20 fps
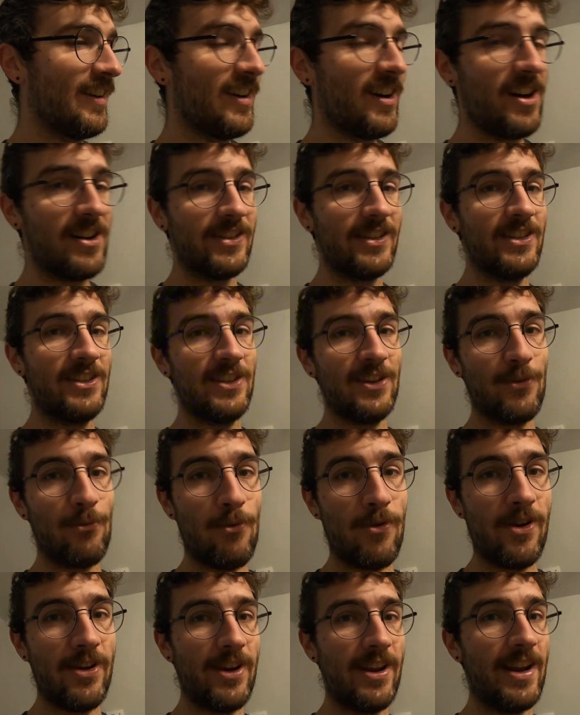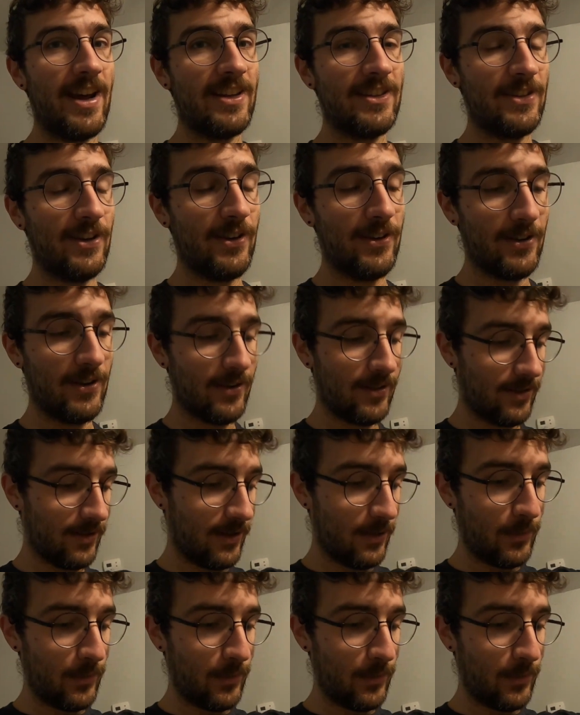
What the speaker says: Holly took one and I took another,